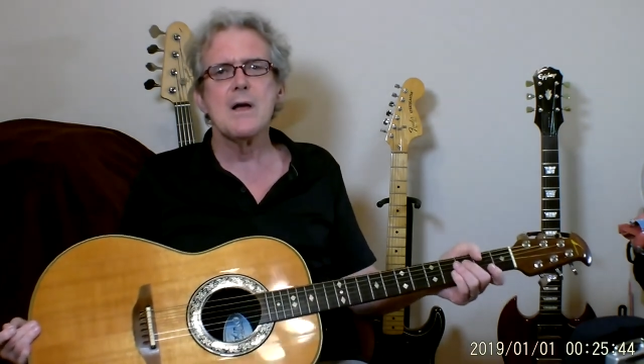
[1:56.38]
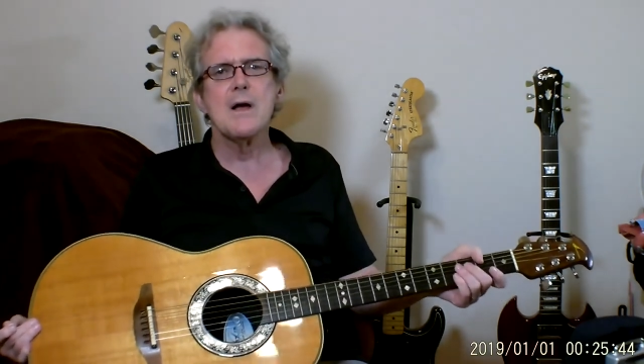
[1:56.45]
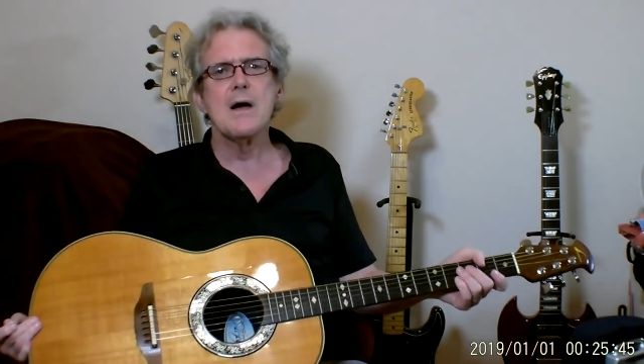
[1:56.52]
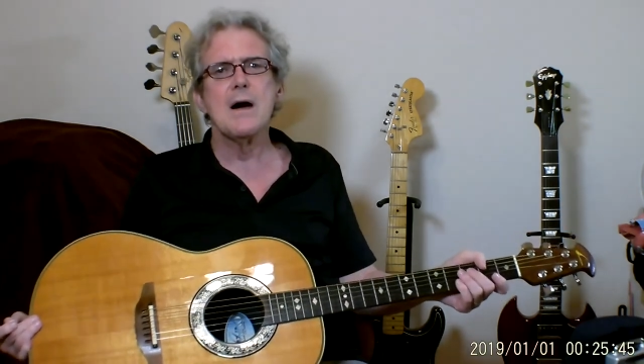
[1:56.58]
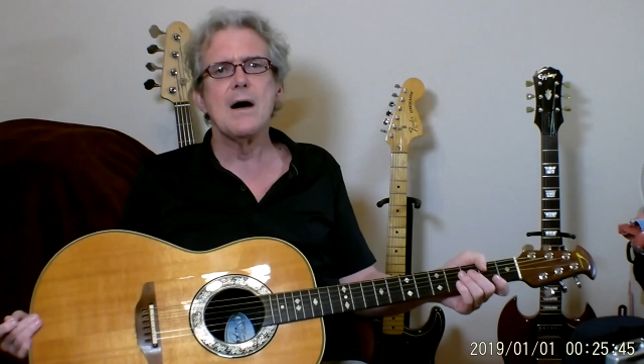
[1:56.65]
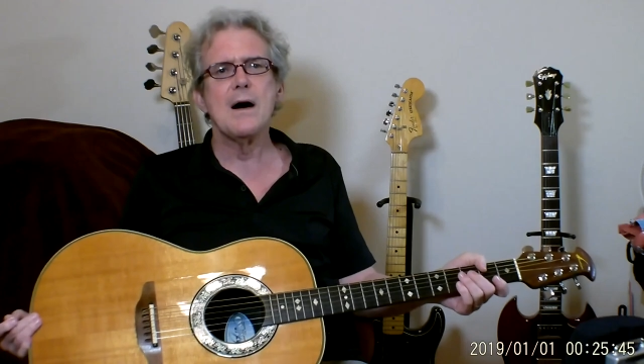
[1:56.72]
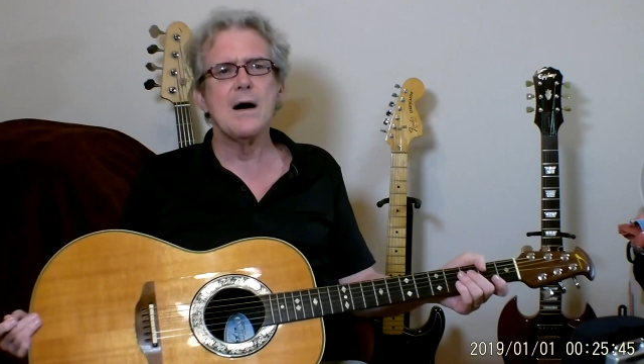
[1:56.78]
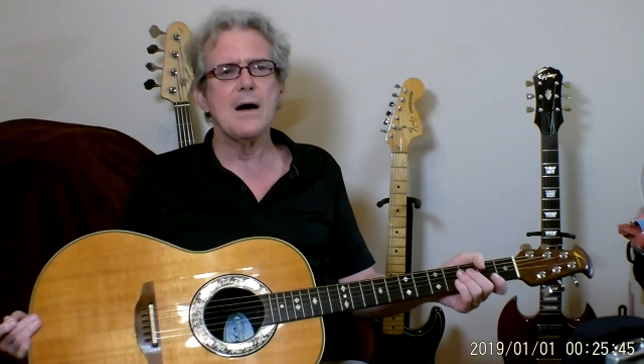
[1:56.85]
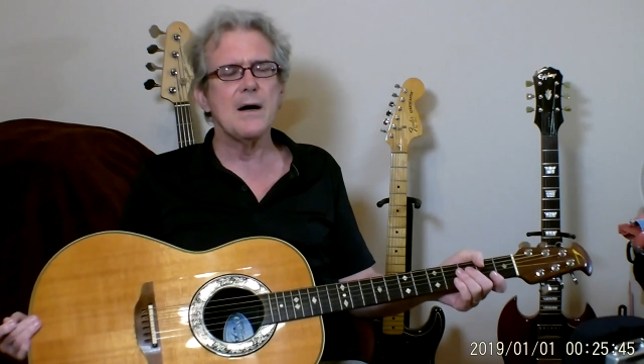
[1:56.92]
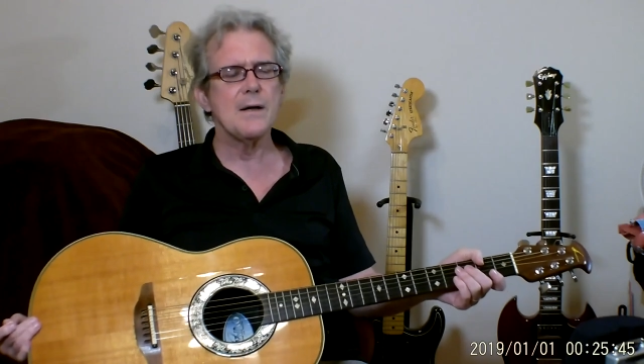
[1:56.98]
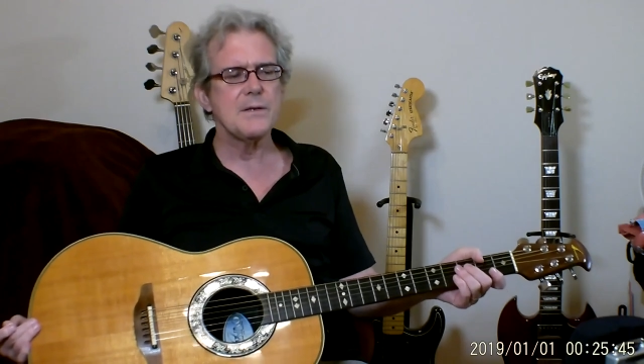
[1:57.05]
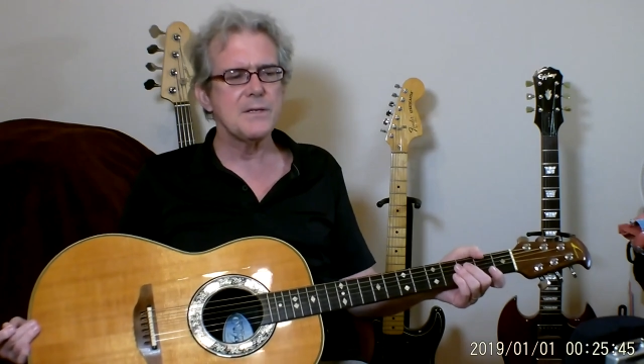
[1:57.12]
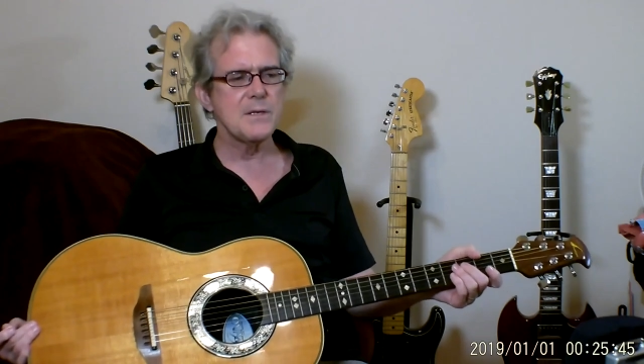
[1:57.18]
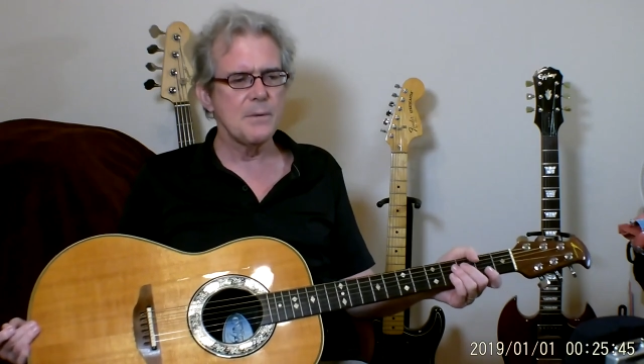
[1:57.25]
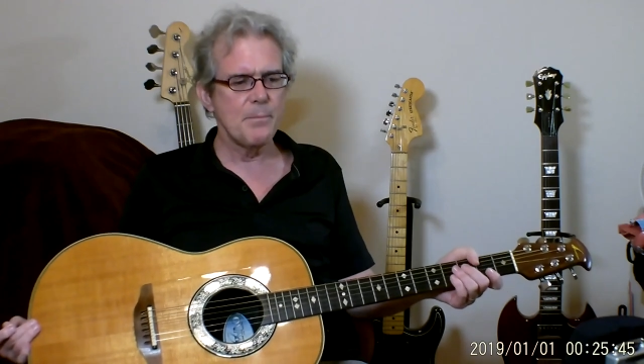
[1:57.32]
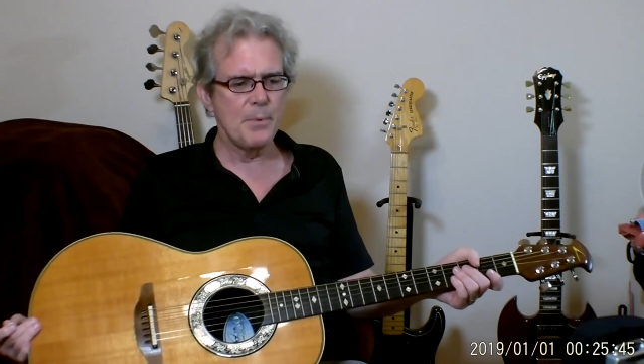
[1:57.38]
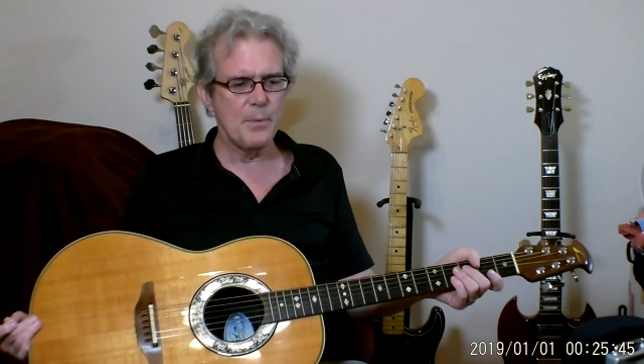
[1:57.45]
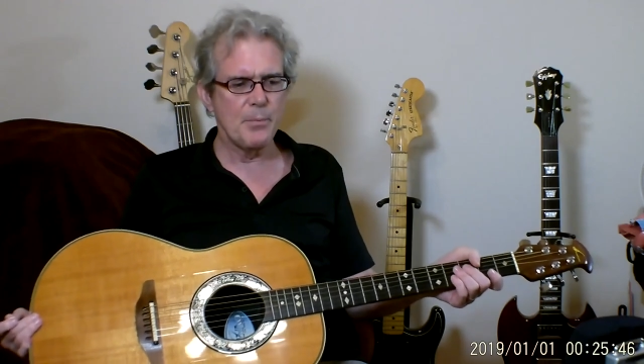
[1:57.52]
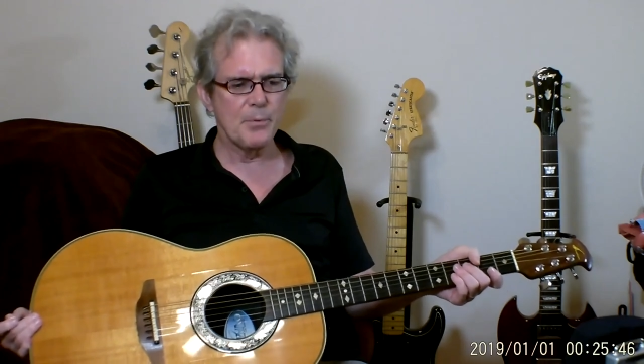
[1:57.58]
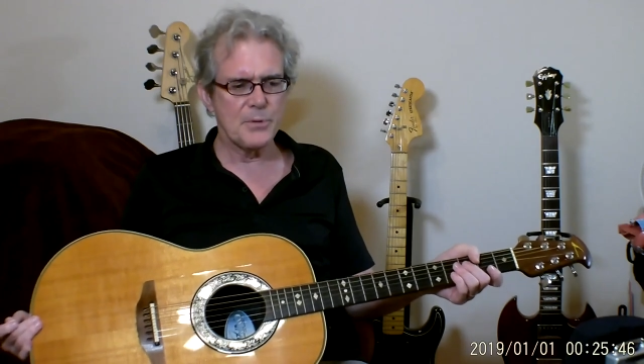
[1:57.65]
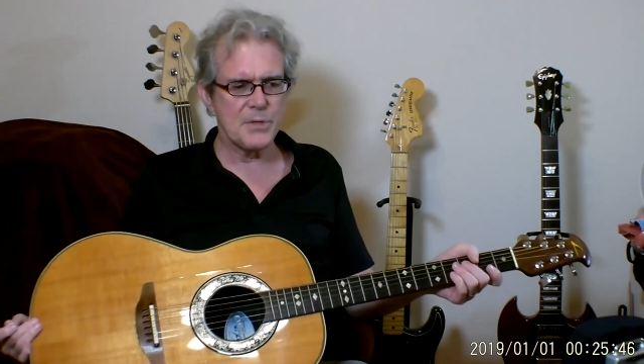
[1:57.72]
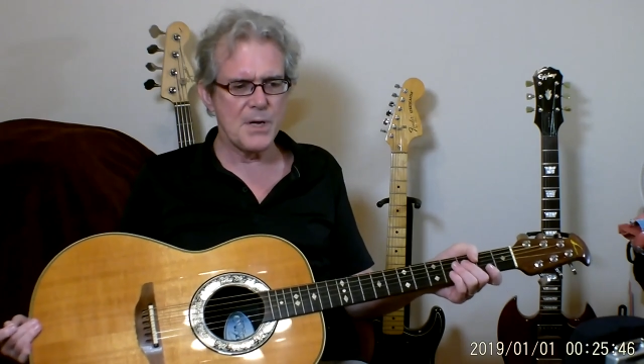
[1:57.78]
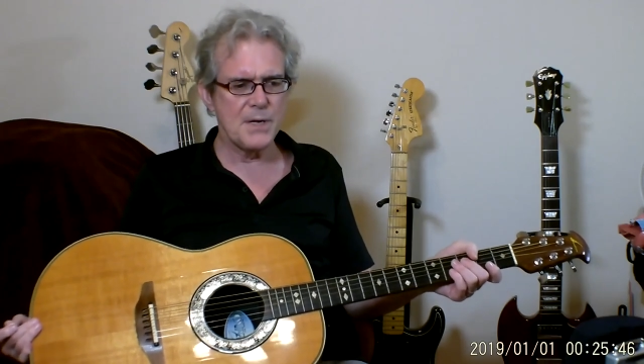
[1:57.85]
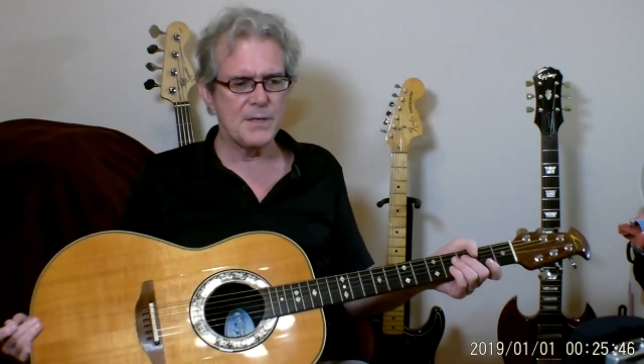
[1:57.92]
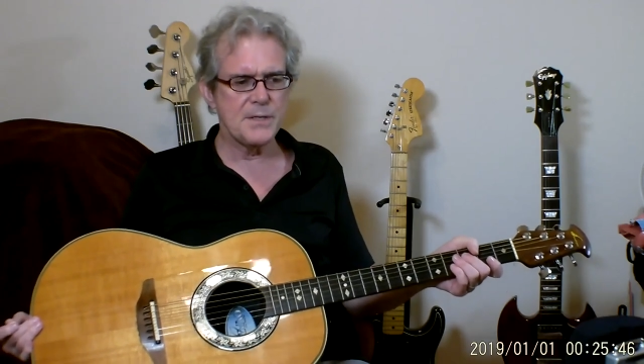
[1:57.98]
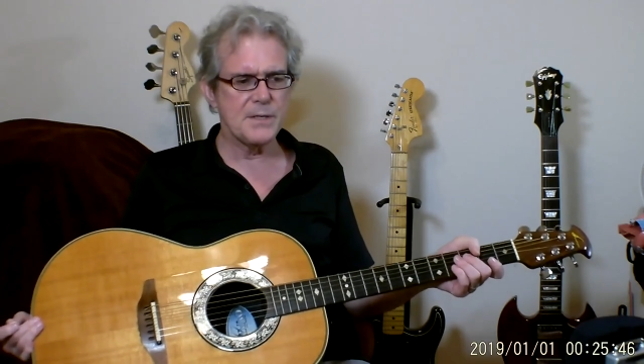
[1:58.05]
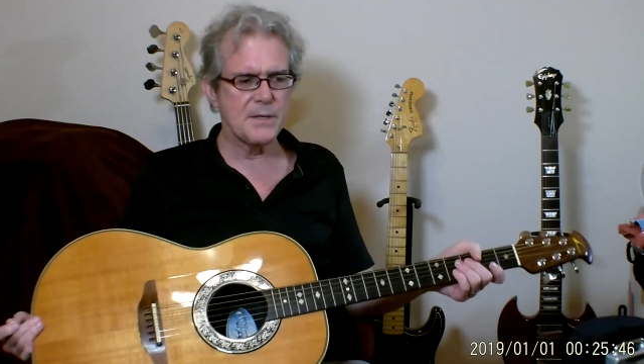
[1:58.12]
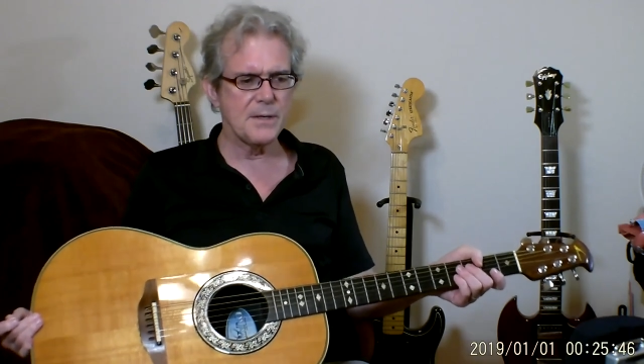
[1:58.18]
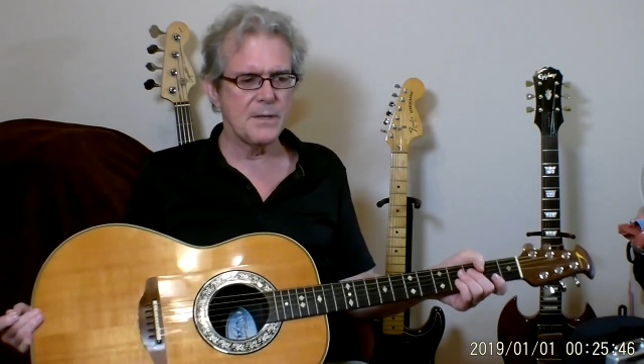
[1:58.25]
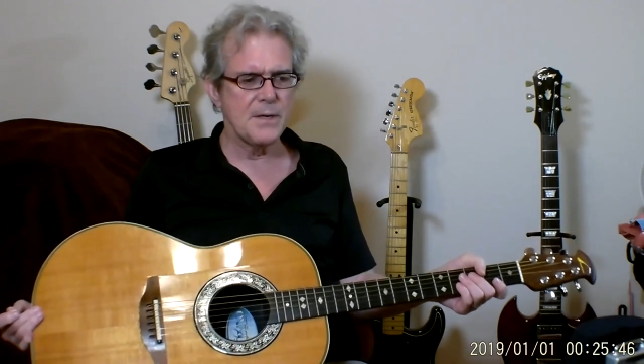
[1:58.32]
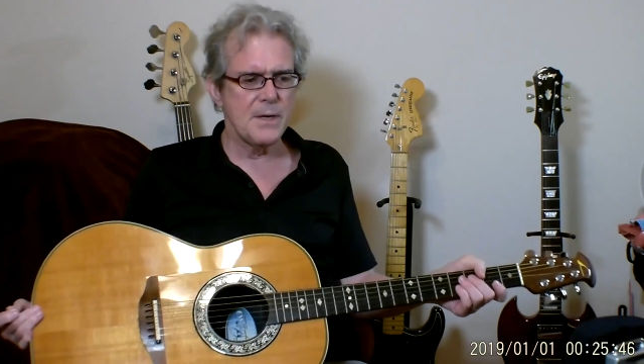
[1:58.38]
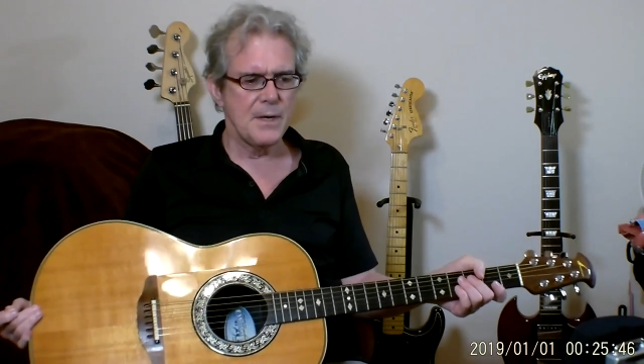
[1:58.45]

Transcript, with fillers: Uh, some people tend to,